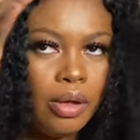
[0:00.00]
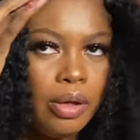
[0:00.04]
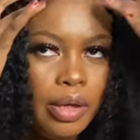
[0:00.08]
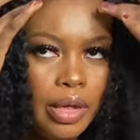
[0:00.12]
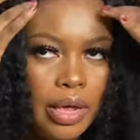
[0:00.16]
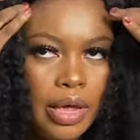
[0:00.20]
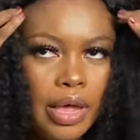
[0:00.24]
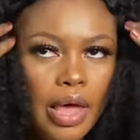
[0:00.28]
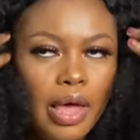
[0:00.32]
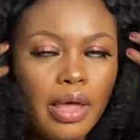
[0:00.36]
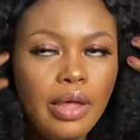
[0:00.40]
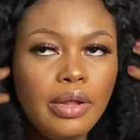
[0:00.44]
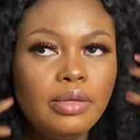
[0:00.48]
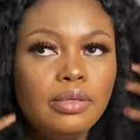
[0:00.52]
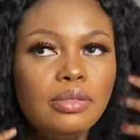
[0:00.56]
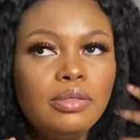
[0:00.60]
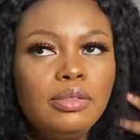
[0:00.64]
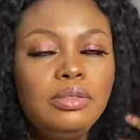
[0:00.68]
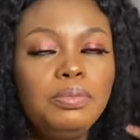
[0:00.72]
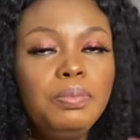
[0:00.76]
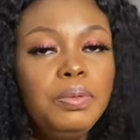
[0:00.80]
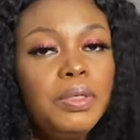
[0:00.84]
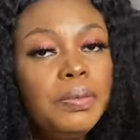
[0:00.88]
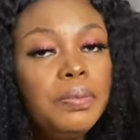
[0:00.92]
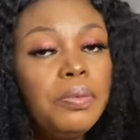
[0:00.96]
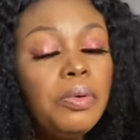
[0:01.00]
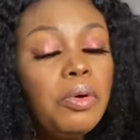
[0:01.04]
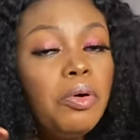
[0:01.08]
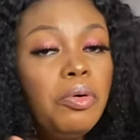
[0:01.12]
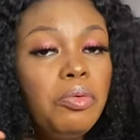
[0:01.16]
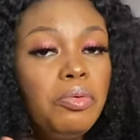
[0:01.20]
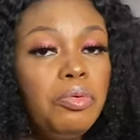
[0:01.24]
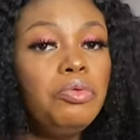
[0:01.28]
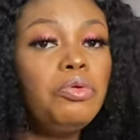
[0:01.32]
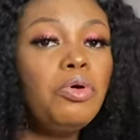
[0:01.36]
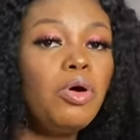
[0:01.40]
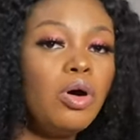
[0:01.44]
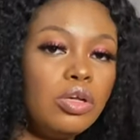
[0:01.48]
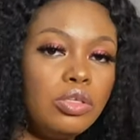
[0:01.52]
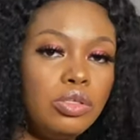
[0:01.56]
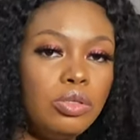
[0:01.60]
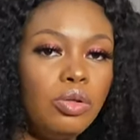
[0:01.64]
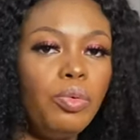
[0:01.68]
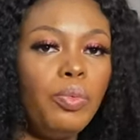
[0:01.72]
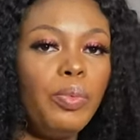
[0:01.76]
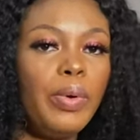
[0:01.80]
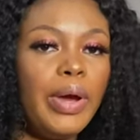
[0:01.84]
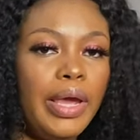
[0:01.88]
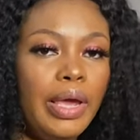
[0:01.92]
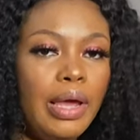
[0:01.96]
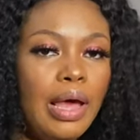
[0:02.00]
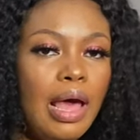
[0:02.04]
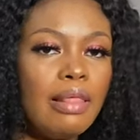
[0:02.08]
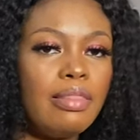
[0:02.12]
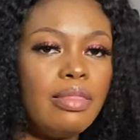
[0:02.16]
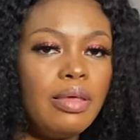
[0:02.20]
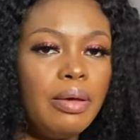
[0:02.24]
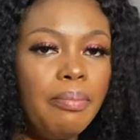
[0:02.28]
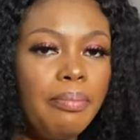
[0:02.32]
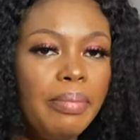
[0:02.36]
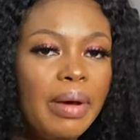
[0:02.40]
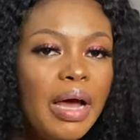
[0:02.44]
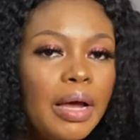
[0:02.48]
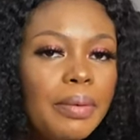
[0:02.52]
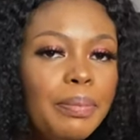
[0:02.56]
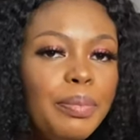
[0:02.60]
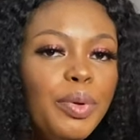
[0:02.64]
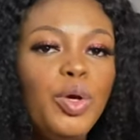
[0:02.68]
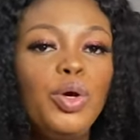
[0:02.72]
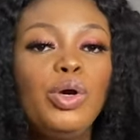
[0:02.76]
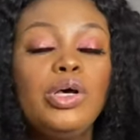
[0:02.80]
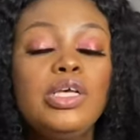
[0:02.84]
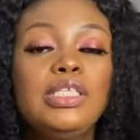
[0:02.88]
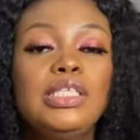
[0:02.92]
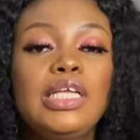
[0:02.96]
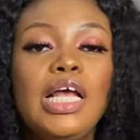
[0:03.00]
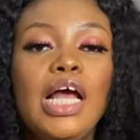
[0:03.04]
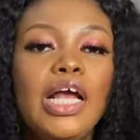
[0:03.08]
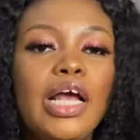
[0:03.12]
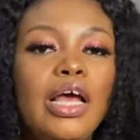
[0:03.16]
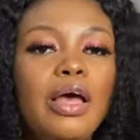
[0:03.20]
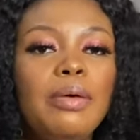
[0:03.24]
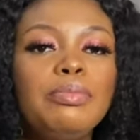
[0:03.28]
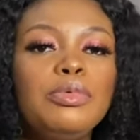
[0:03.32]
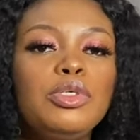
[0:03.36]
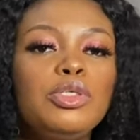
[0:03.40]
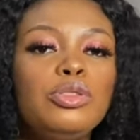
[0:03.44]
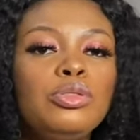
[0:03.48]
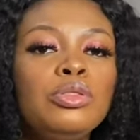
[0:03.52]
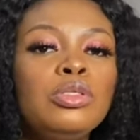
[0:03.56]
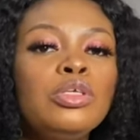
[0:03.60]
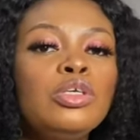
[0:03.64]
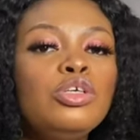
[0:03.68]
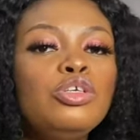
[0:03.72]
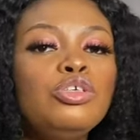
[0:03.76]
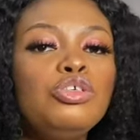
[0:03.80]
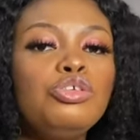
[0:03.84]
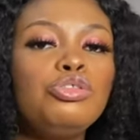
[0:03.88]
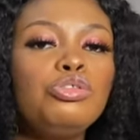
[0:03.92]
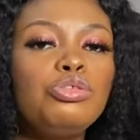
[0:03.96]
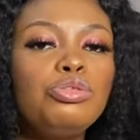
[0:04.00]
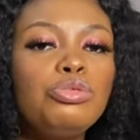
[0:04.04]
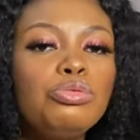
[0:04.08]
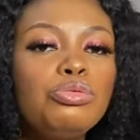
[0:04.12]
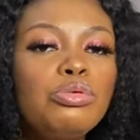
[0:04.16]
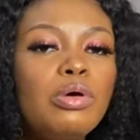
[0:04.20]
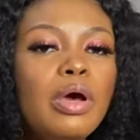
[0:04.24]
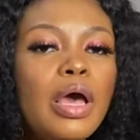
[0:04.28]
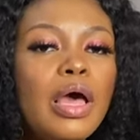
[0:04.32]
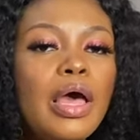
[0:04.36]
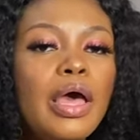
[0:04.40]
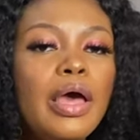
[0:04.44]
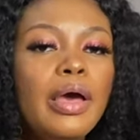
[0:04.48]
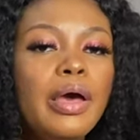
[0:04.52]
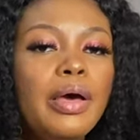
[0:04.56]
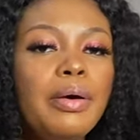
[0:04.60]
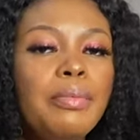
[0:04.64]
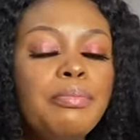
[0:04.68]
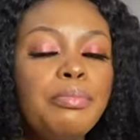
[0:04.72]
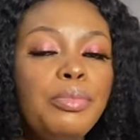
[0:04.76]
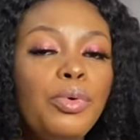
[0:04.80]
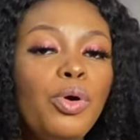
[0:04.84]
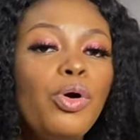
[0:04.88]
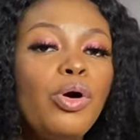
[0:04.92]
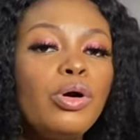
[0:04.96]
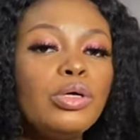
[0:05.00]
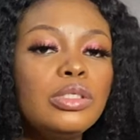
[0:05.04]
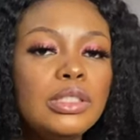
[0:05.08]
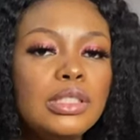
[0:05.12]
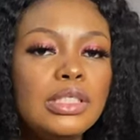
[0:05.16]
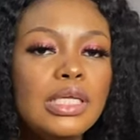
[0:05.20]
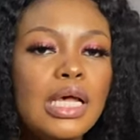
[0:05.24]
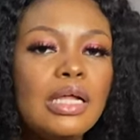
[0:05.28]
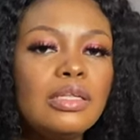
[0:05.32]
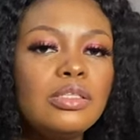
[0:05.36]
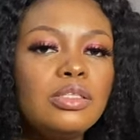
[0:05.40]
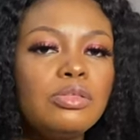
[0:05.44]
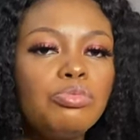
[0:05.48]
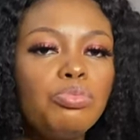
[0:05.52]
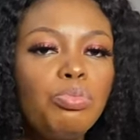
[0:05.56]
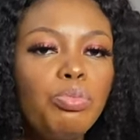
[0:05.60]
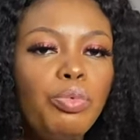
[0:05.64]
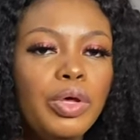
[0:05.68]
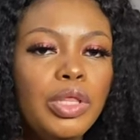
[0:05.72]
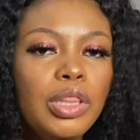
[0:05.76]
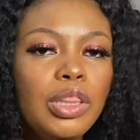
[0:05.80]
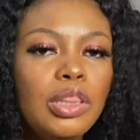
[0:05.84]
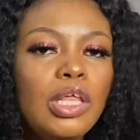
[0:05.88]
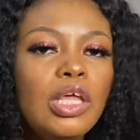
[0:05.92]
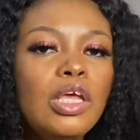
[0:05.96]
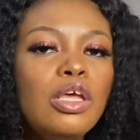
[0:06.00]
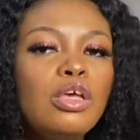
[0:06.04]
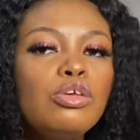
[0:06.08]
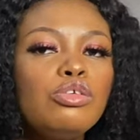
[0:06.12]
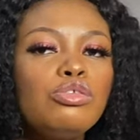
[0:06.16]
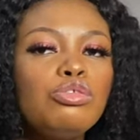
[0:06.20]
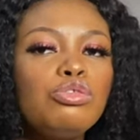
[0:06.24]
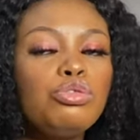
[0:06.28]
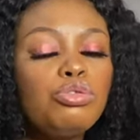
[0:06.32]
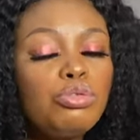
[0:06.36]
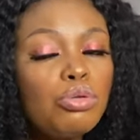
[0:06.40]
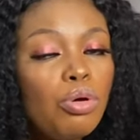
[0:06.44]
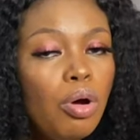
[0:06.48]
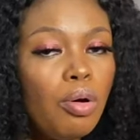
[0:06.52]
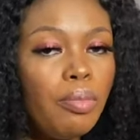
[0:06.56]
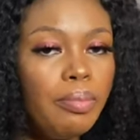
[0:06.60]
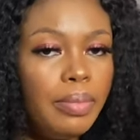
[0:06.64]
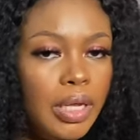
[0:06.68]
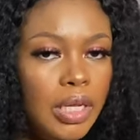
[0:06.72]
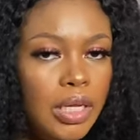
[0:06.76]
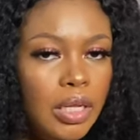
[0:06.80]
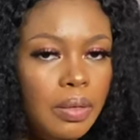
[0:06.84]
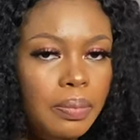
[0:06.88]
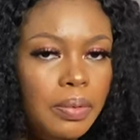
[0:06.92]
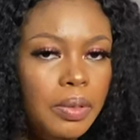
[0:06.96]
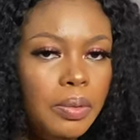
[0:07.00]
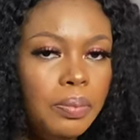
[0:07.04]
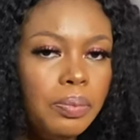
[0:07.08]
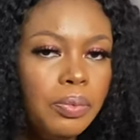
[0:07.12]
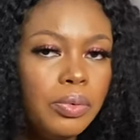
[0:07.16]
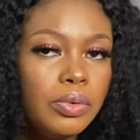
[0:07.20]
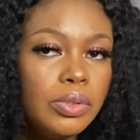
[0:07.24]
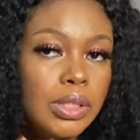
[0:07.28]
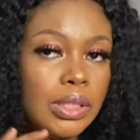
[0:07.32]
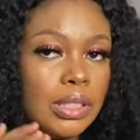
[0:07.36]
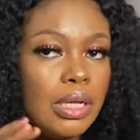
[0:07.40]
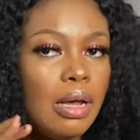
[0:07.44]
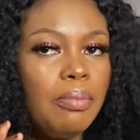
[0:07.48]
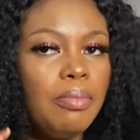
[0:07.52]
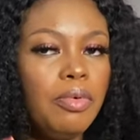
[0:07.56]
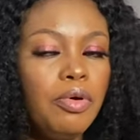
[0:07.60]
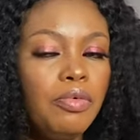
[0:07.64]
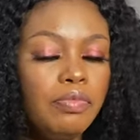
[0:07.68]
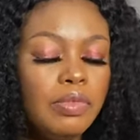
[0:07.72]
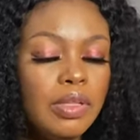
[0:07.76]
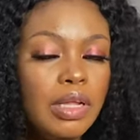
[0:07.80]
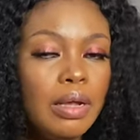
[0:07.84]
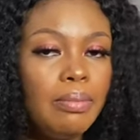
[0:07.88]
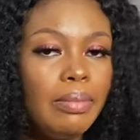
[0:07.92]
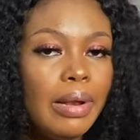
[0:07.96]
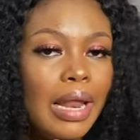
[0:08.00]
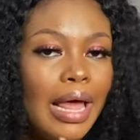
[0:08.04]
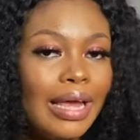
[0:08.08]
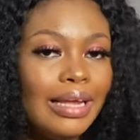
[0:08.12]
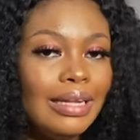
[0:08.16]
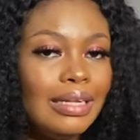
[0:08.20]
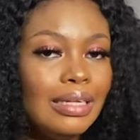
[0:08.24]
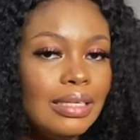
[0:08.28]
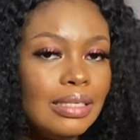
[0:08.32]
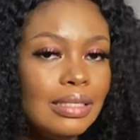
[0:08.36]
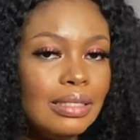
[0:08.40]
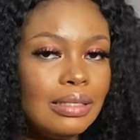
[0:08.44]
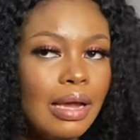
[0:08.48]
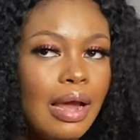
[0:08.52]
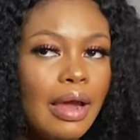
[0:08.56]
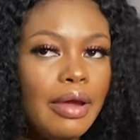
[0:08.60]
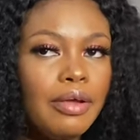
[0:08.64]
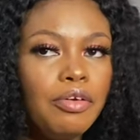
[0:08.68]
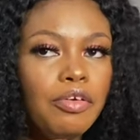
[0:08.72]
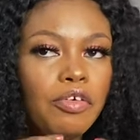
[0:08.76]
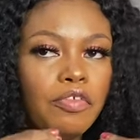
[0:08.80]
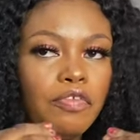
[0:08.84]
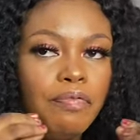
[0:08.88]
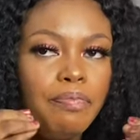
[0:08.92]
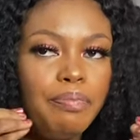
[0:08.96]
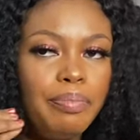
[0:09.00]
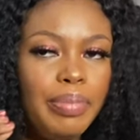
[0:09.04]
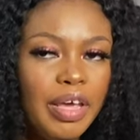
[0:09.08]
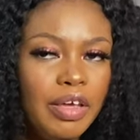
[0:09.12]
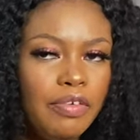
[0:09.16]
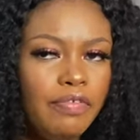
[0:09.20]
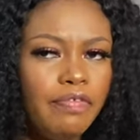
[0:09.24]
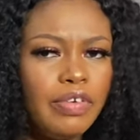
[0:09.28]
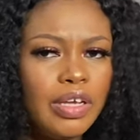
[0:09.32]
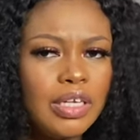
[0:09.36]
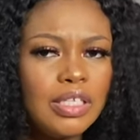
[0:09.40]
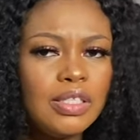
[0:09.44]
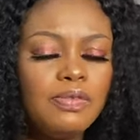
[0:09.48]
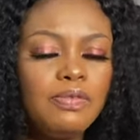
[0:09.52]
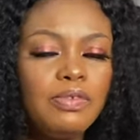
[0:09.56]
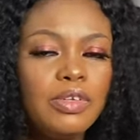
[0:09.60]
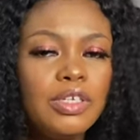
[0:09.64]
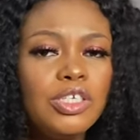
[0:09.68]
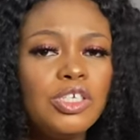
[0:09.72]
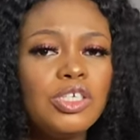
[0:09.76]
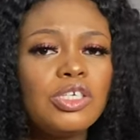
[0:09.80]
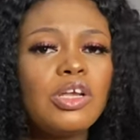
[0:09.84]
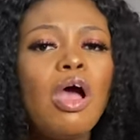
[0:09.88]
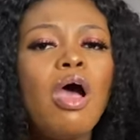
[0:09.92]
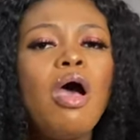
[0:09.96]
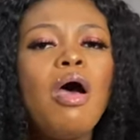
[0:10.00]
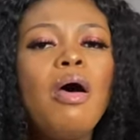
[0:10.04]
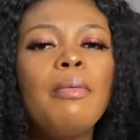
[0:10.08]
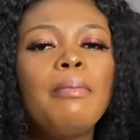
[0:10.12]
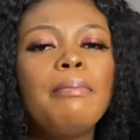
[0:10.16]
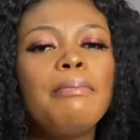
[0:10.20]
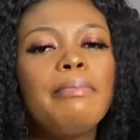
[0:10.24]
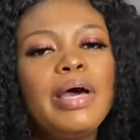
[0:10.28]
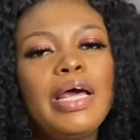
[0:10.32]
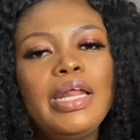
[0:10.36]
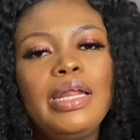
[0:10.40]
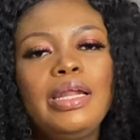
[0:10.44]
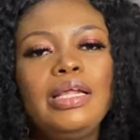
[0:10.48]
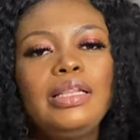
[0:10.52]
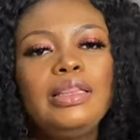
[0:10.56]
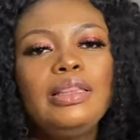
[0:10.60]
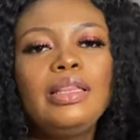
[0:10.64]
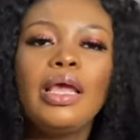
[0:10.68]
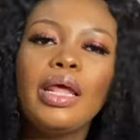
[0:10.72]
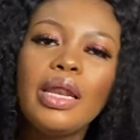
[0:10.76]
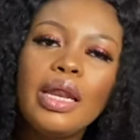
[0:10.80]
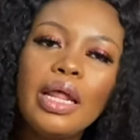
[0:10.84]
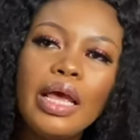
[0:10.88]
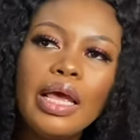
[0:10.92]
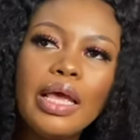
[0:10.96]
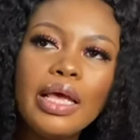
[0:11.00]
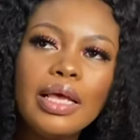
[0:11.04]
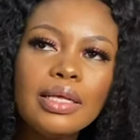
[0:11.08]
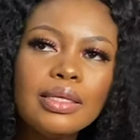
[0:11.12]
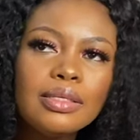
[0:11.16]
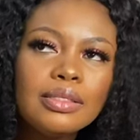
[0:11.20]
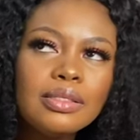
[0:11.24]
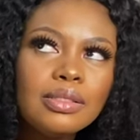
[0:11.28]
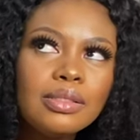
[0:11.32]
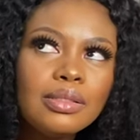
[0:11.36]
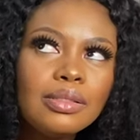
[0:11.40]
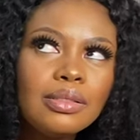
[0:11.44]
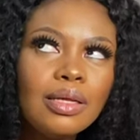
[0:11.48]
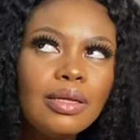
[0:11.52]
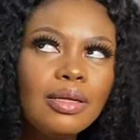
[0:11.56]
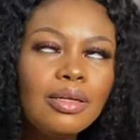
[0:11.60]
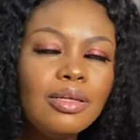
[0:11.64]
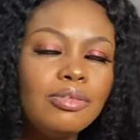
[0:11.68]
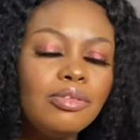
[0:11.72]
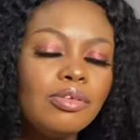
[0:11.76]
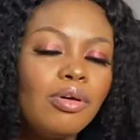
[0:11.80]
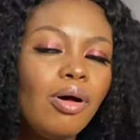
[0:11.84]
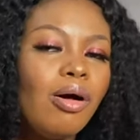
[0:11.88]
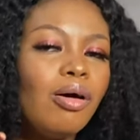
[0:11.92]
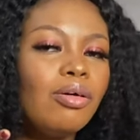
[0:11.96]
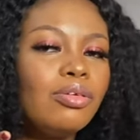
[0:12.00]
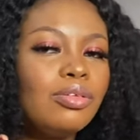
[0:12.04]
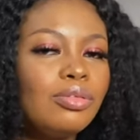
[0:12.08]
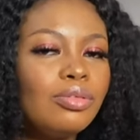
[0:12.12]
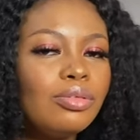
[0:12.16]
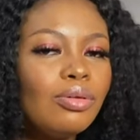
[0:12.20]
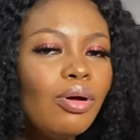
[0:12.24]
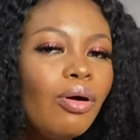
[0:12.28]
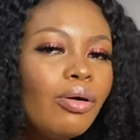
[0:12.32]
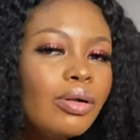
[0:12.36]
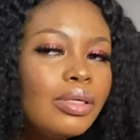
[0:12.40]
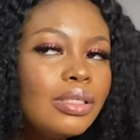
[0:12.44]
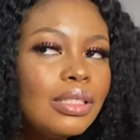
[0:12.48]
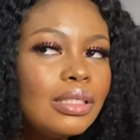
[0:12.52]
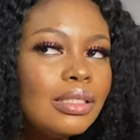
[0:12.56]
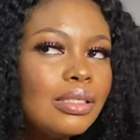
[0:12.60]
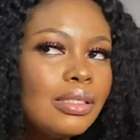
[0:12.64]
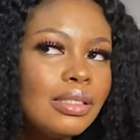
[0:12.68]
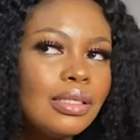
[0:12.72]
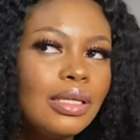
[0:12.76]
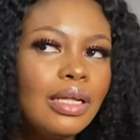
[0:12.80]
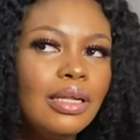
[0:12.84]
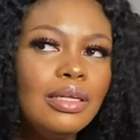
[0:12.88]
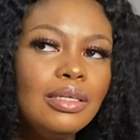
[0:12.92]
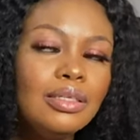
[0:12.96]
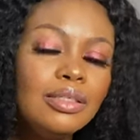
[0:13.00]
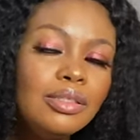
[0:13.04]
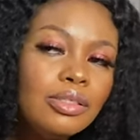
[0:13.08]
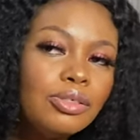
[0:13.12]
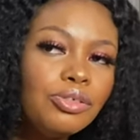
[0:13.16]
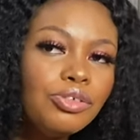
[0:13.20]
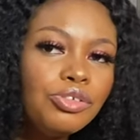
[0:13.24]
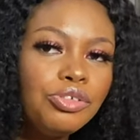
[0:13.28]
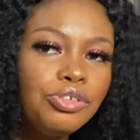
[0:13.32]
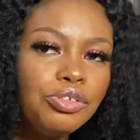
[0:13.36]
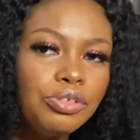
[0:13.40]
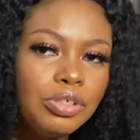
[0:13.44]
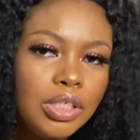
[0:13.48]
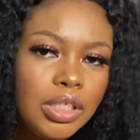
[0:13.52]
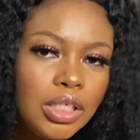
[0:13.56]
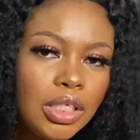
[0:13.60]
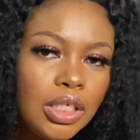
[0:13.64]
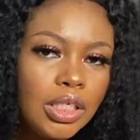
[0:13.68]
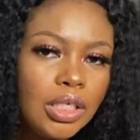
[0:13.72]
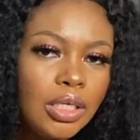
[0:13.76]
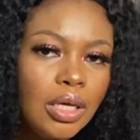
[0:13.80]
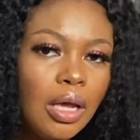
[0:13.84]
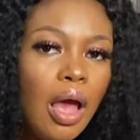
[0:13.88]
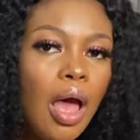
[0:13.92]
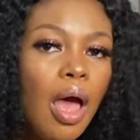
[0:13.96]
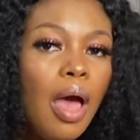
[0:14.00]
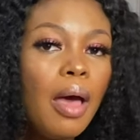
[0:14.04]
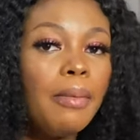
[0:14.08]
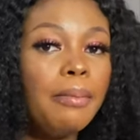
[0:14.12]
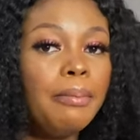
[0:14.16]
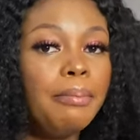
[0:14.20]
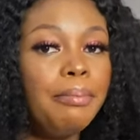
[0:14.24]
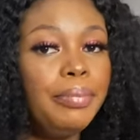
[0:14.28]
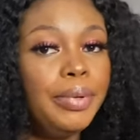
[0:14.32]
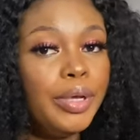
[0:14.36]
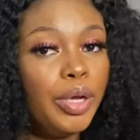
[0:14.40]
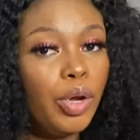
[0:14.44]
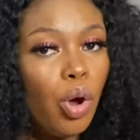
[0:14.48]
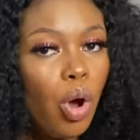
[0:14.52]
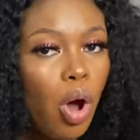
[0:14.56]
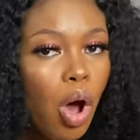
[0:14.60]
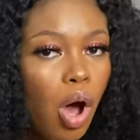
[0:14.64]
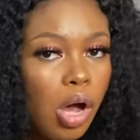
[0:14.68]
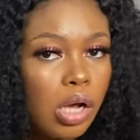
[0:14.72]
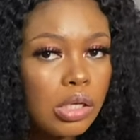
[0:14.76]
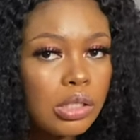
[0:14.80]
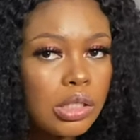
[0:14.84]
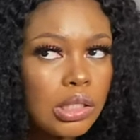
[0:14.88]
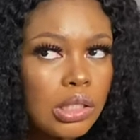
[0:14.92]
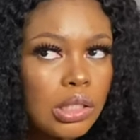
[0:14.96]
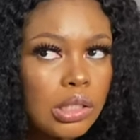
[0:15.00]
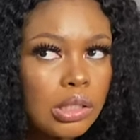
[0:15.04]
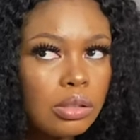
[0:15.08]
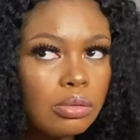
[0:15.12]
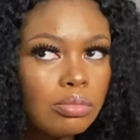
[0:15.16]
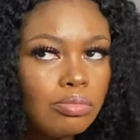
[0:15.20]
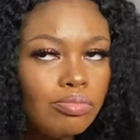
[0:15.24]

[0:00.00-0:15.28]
and people who also work at the bank, because they are coming into contact with so many people, some of them like this kind of perfect finish. But the thing is, it's also, this is a little tricky, because